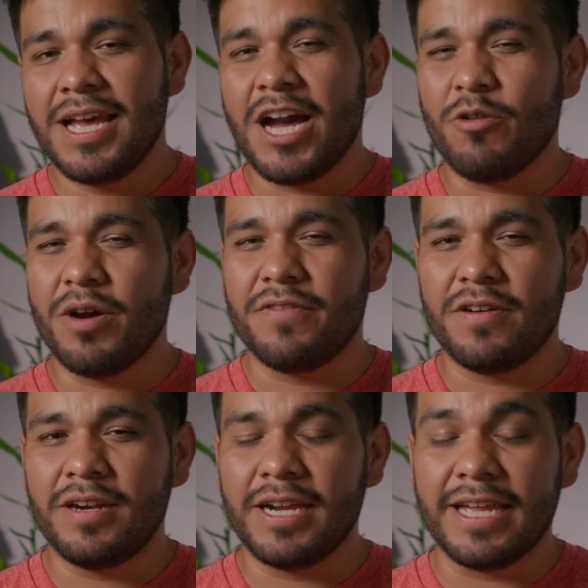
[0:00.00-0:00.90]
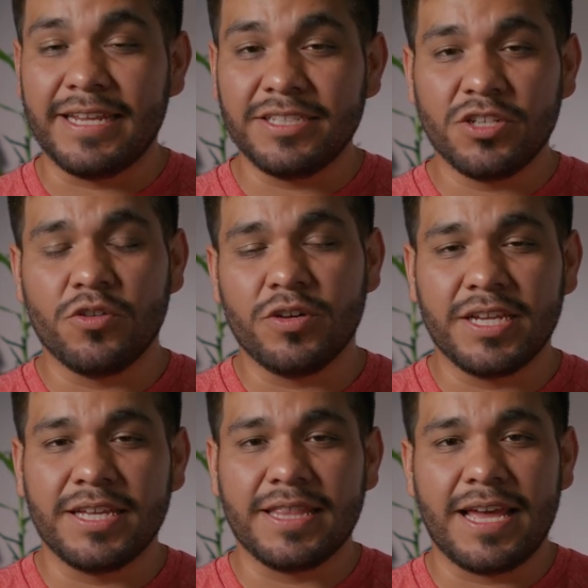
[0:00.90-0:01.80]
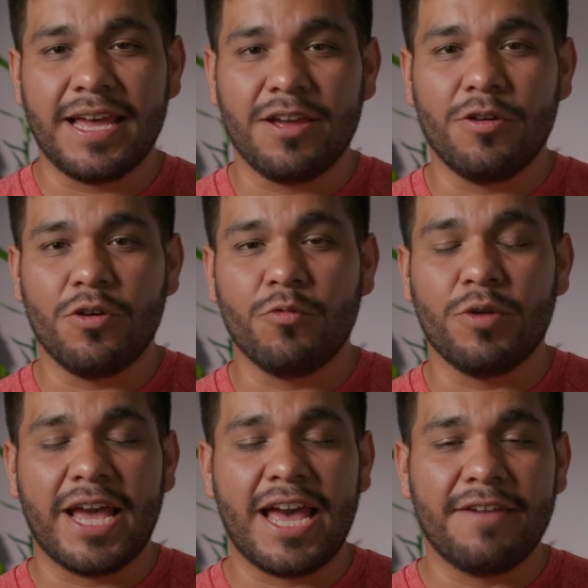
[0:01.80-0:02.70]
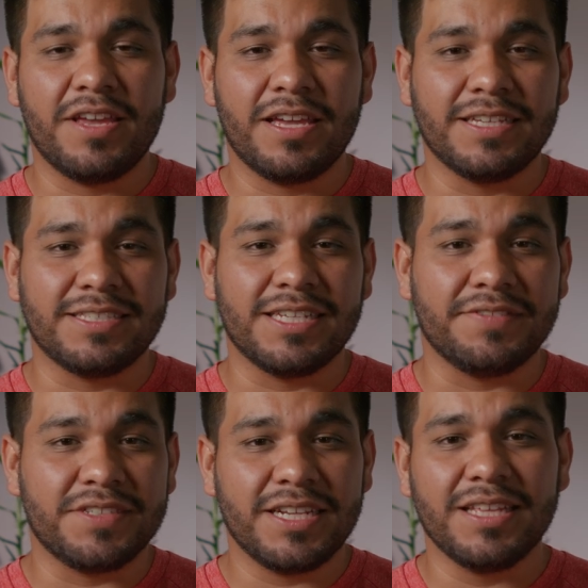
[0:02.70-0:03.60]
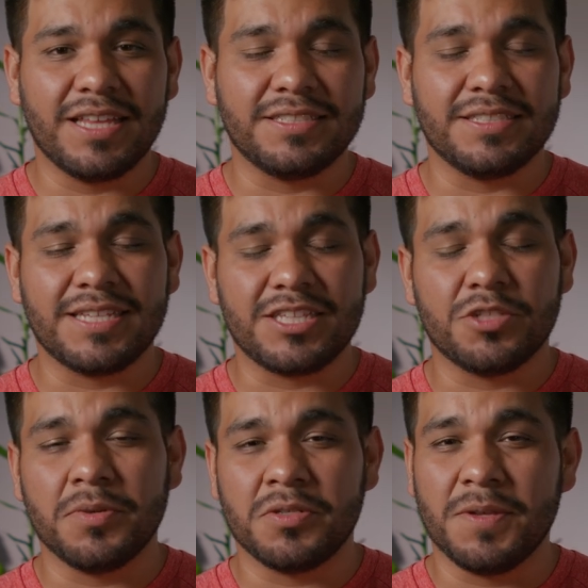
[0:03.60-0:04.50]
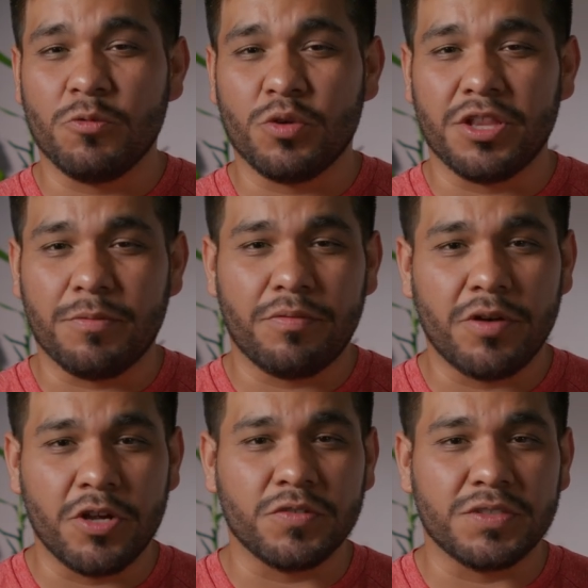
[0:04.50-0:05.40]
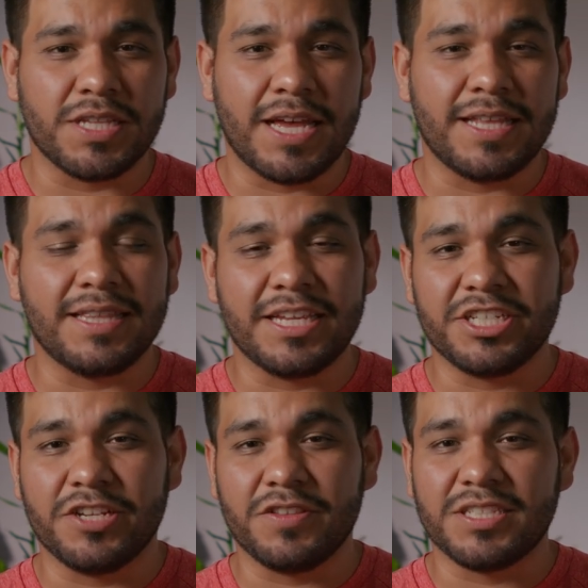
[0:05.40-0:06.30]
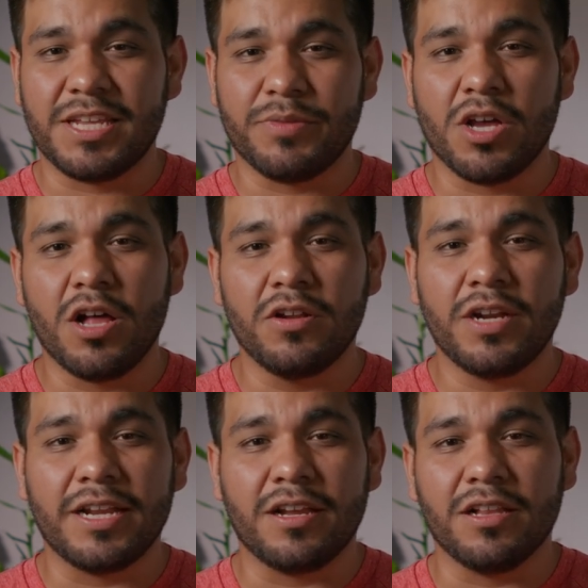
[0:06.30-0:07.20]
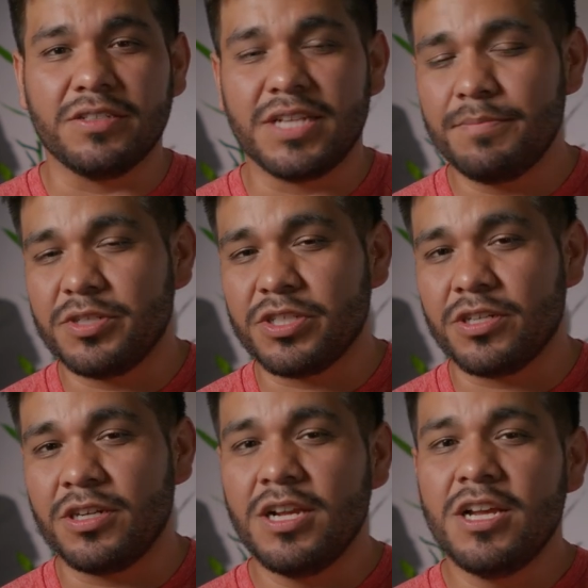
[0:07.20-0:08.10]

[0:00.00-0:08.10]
However, it is annoying that when having a set of Cine lenses, that's supposed to be one of the pros, that they share the same color and color temperature